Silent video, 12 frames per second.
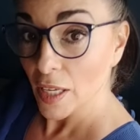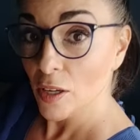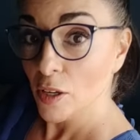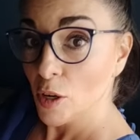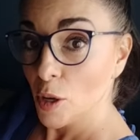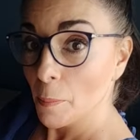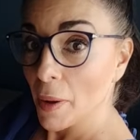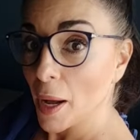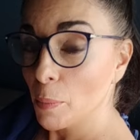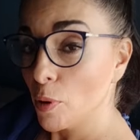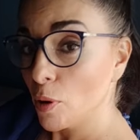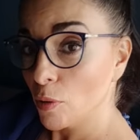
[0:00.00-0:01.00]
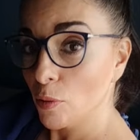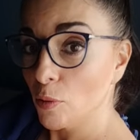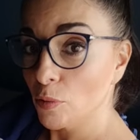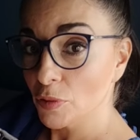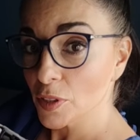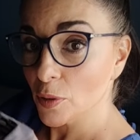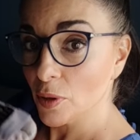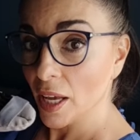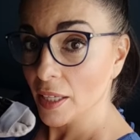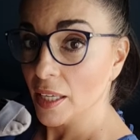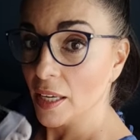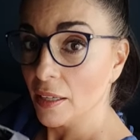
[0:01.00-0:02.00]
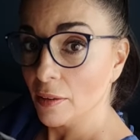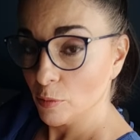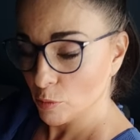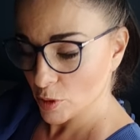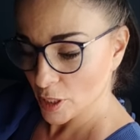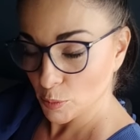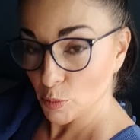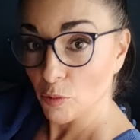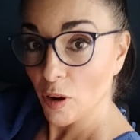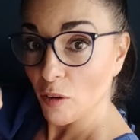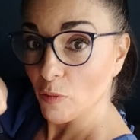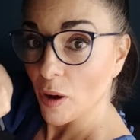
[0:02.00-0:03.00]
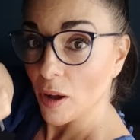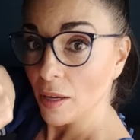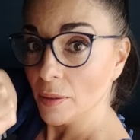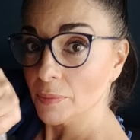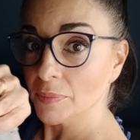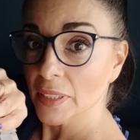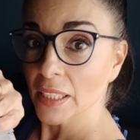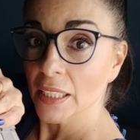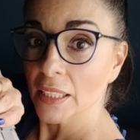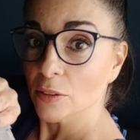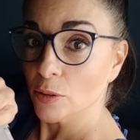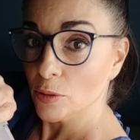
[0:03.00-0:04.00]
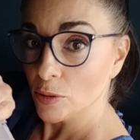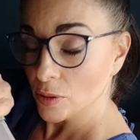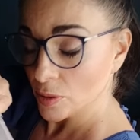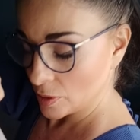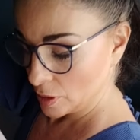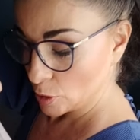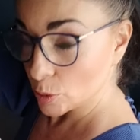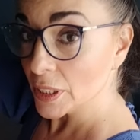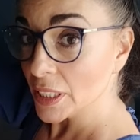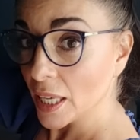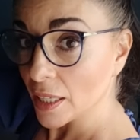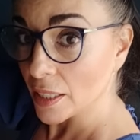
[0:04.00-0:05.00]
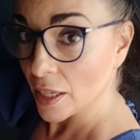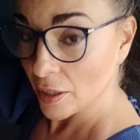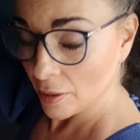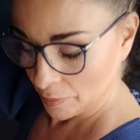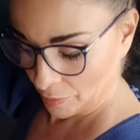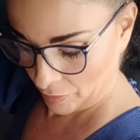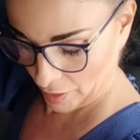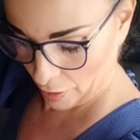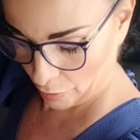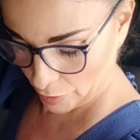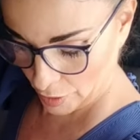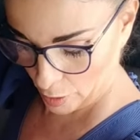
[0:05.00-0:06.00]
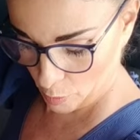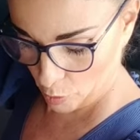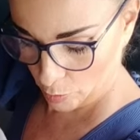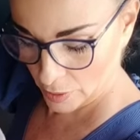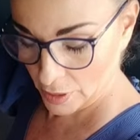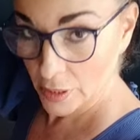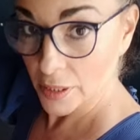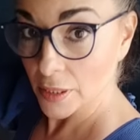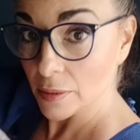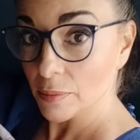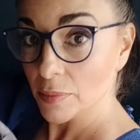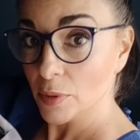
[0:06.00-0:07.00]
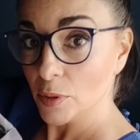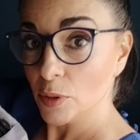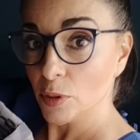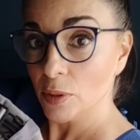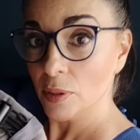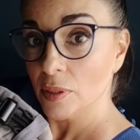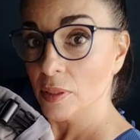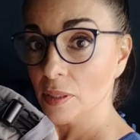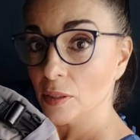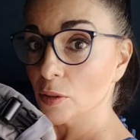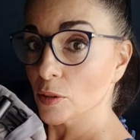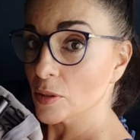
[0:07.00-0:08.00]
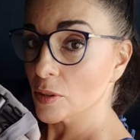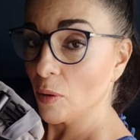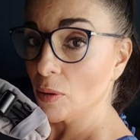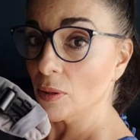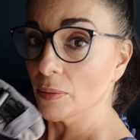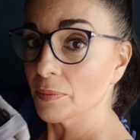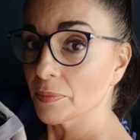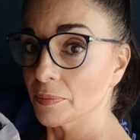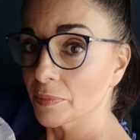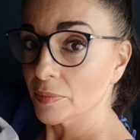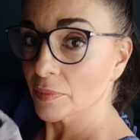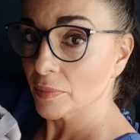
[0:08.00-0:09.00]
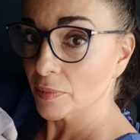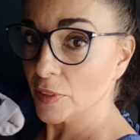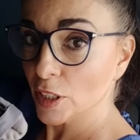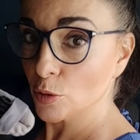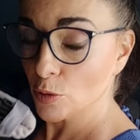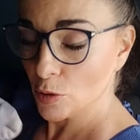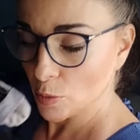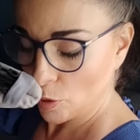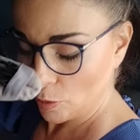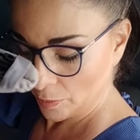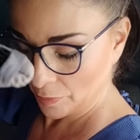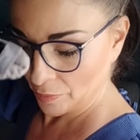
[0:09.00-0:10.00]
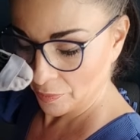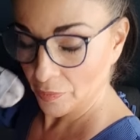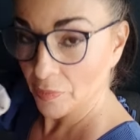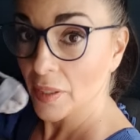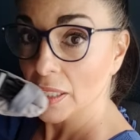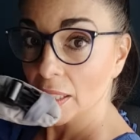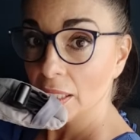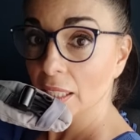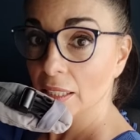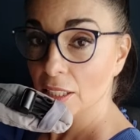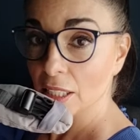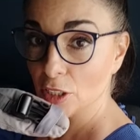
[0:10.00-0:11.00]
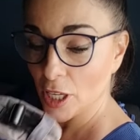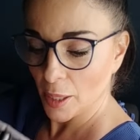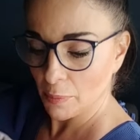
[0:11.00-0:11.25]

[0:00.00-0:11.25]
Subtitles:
If you compare the HoodieCarrier to the Physiological, you will notice that the HoodieCarrier has an adjustment strap attached to its central port, which can be extended in one direction only.